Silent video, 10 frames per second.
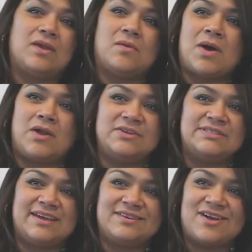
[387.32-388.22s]
modern
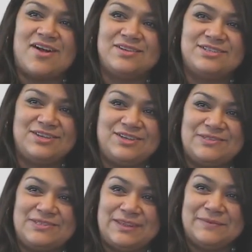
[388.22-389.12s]
technology, you
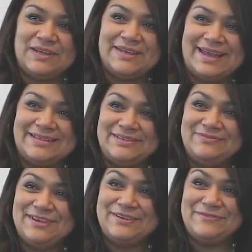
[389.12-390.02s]
see them connecting
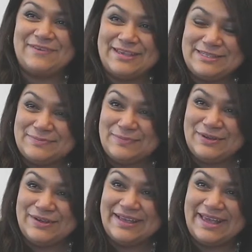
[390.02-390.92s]
via
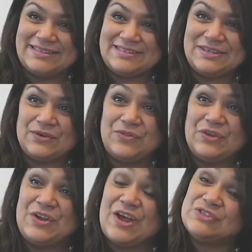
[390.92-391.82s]
Facebook, and so
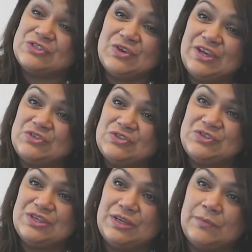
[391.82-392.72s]
they're not
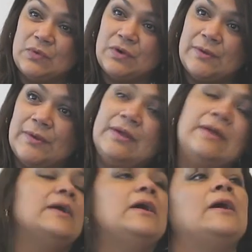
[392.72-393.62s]
strangers anymore.
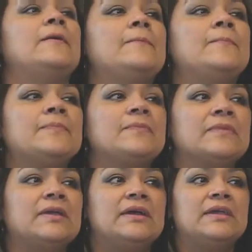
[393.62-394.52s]

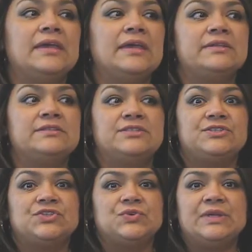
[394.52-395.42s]
Again,
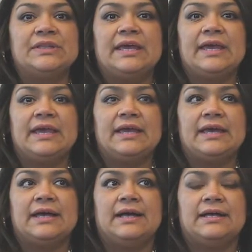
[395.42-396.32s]
just to
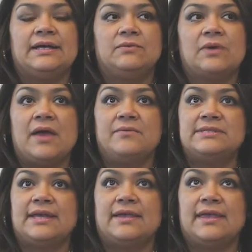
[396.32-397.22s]
relay, I
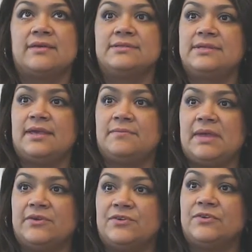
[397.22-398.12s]
was at a Cal State
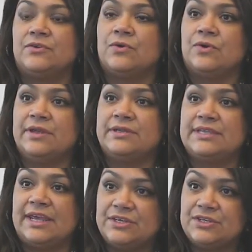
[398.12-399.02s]
Bakersfield
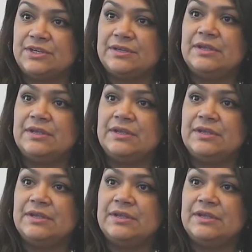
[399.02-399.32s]
orientation,